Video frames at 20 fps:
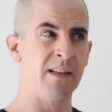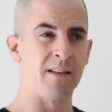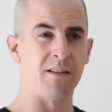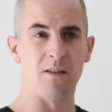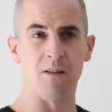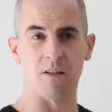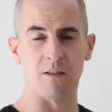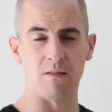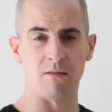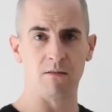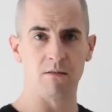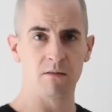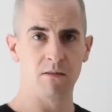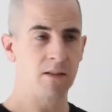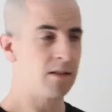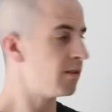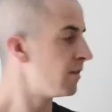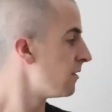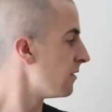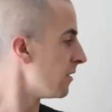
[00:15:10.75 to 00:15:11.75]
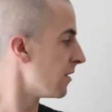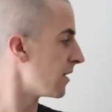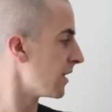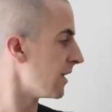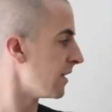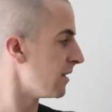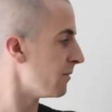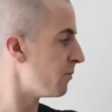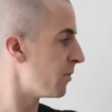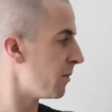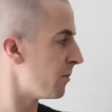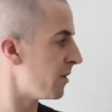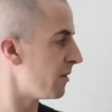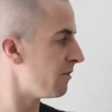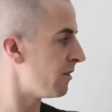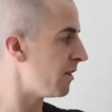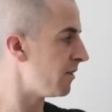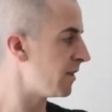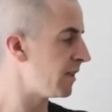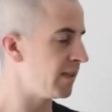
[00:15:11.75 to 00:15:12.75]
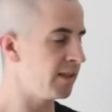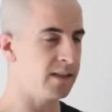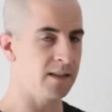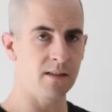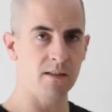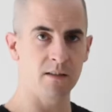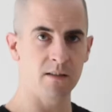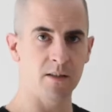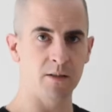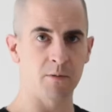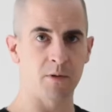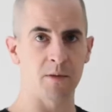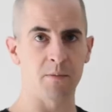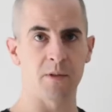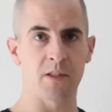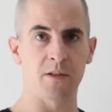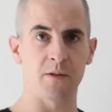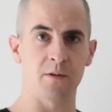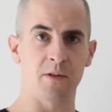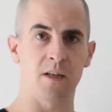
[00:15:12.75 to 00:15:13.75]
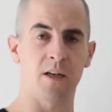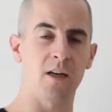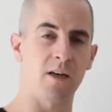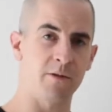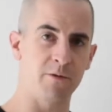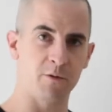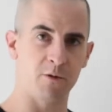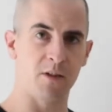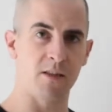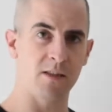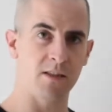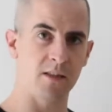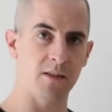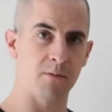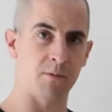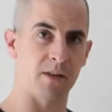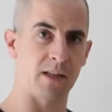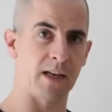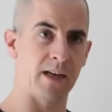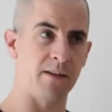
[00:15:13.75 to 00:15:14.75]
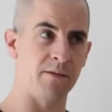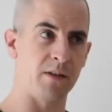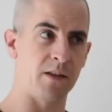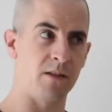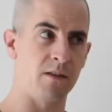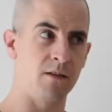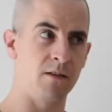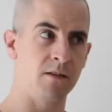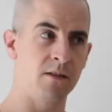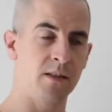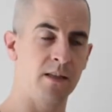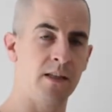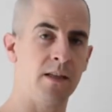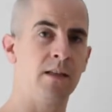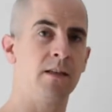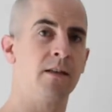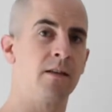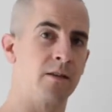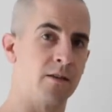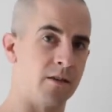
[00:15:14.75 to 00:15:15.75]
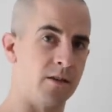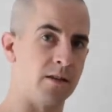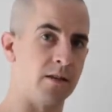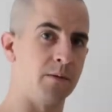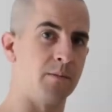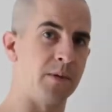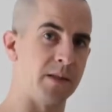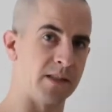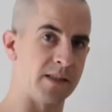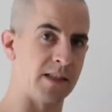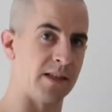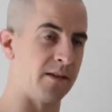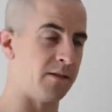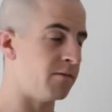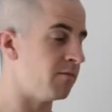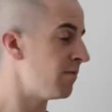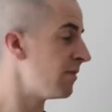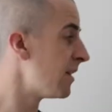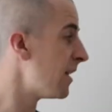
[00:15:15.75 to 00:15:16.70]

No. Okay, you're probably around here. You want to be doing calf raises with a heavy load, going up and down.